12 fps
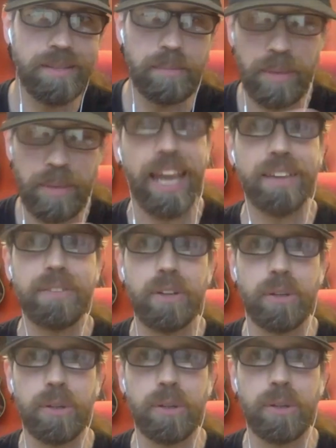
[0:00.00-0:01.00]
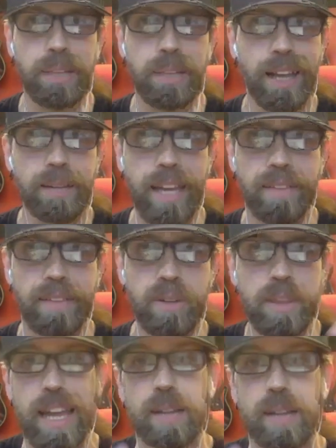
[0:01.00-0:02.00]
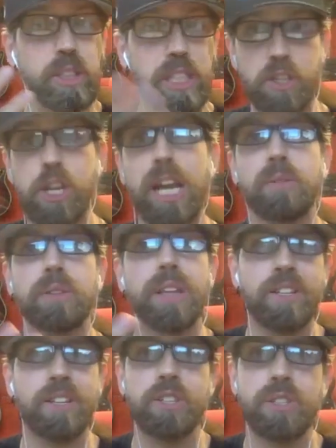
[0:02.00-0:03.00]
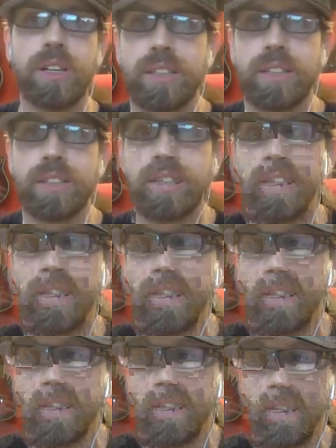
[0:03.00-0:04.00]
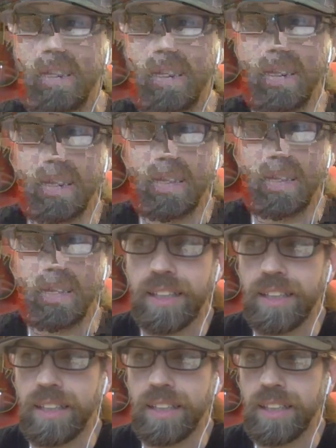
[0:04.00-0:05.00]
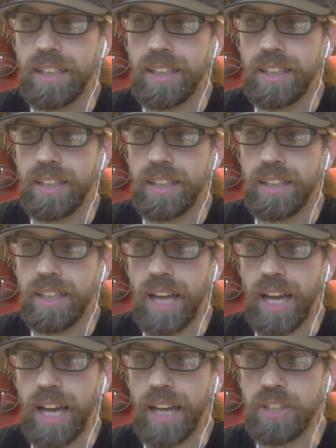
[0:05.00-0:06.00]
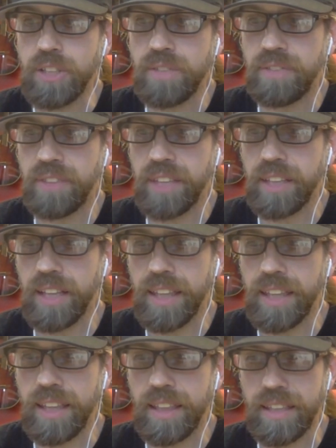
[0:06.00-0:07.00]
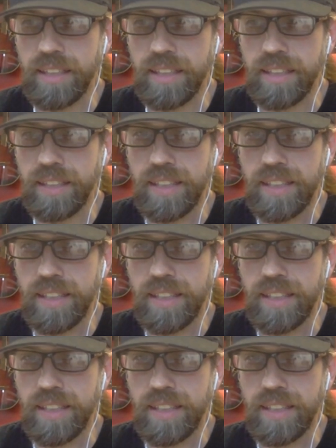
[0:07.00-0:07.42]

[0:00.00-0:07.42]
behavior applied behavior with animals in general not just dogs uh, I just feel like that the